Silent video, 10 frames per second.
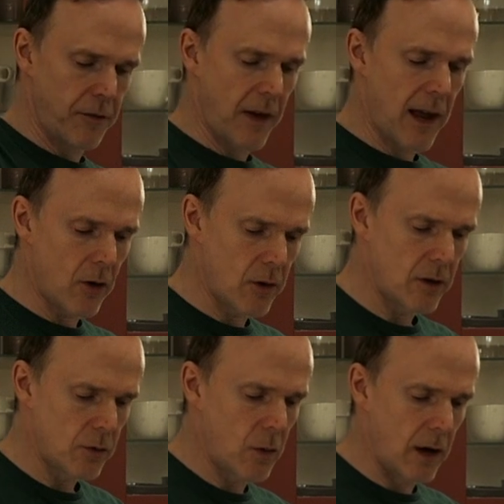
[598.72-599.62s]
flour it
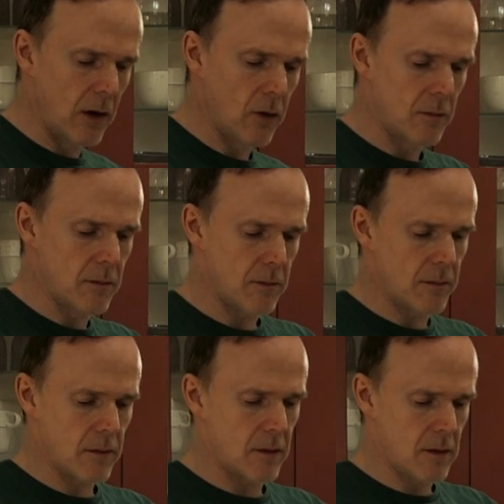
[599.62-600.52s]
as well,
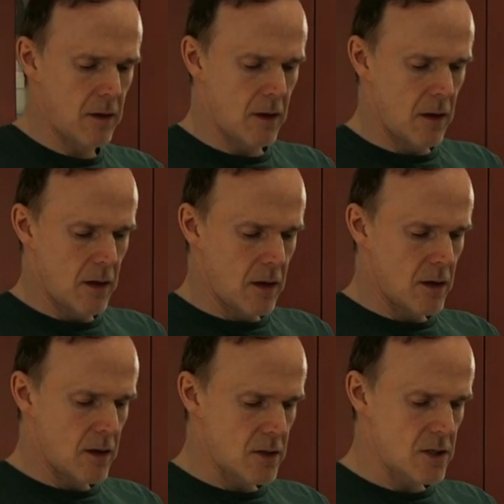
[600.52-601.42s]

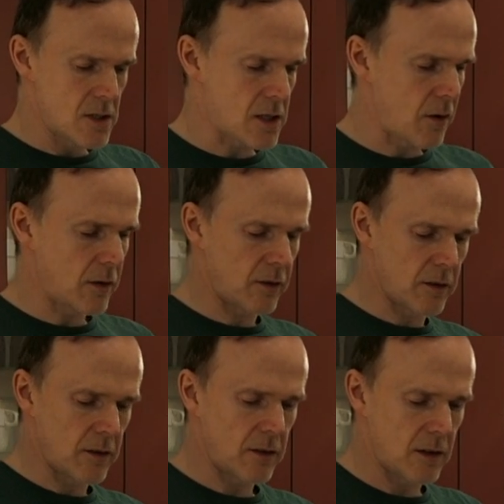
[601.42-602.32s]
just so it
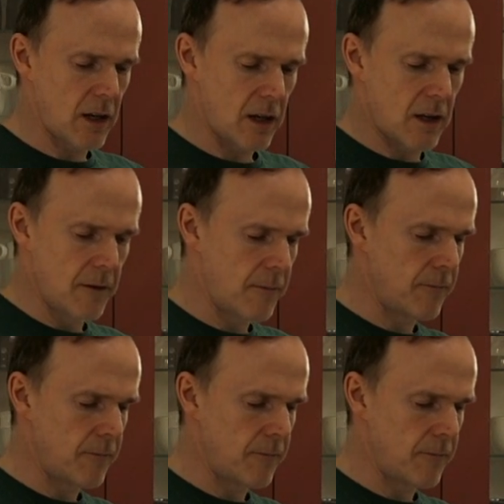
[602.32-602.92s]
doesn't stick.